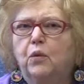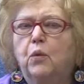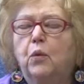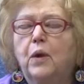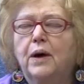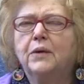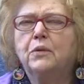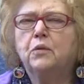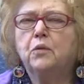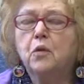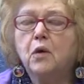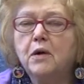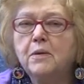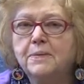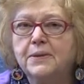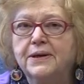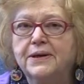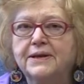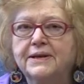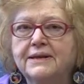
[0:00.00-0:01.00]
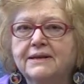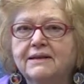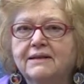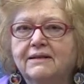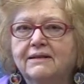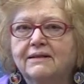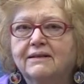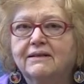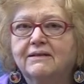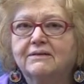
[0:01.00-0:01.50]
What
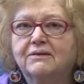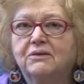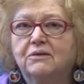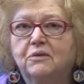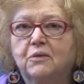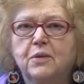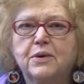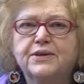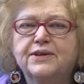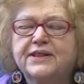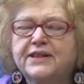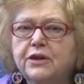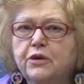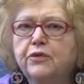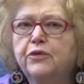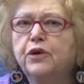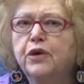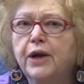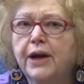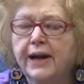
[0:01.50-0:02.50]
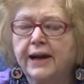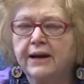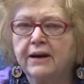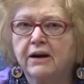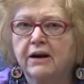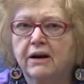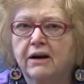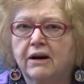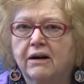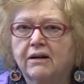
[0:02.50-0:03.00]
woman with silver
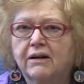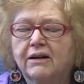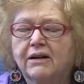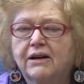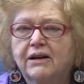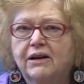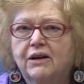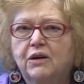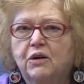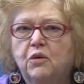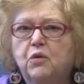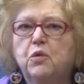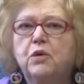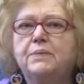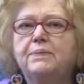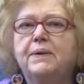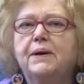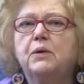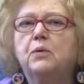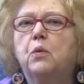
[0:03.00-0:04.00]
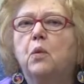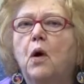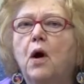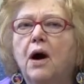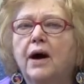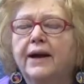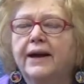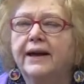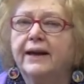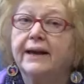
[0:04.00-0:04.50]
hair would be
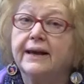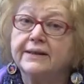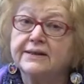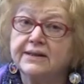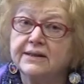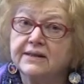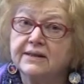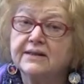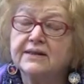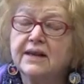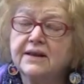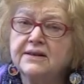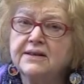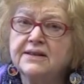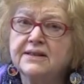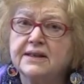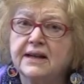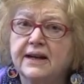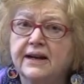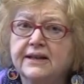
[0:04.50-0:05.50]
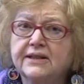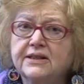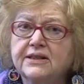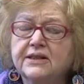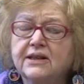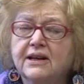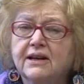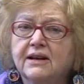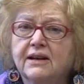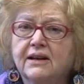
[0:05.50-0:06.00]
walking as the
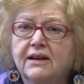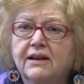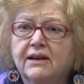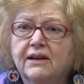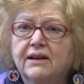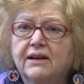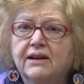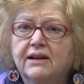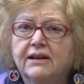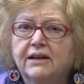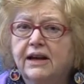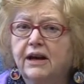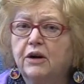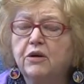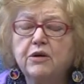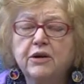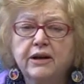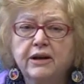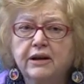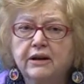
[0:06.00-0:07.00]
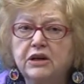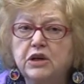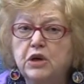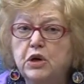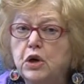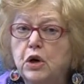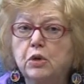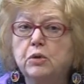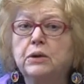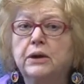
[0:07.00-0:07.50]
sunset, carrying
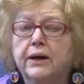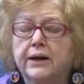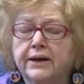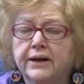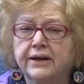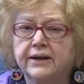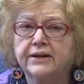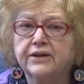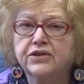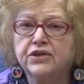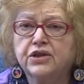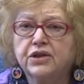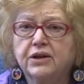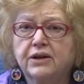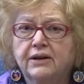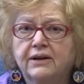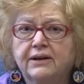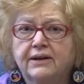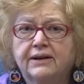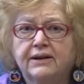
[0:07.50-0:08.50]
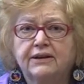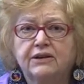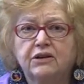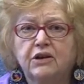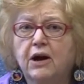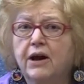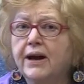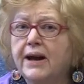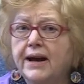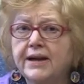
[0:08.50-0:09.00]
no luggage,
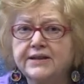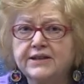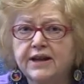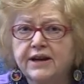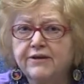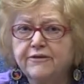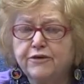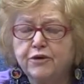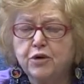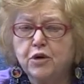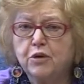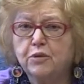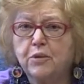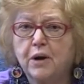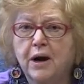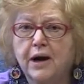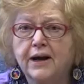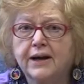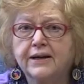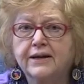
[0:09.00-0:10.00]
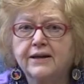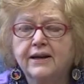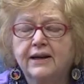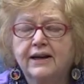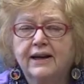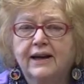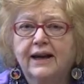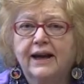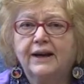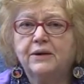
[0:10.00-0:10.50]
not asking for a ride,
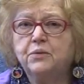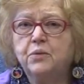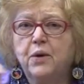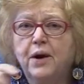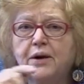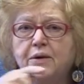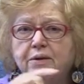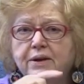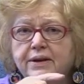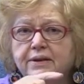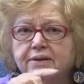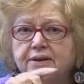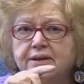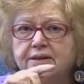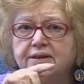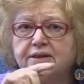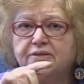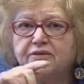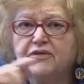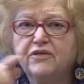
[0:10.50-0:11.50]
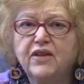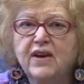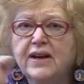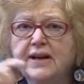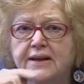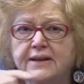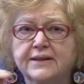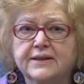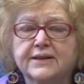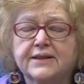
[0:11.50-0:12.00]
and wearing this
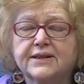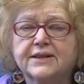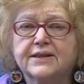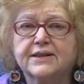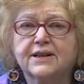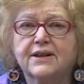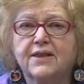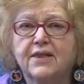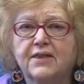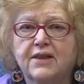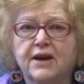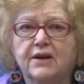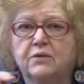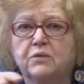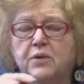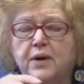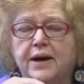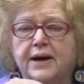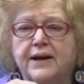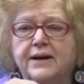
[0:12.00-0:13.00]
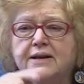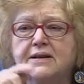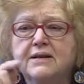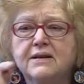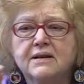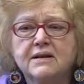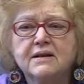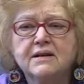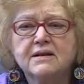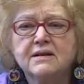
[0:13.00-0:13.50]
vest that read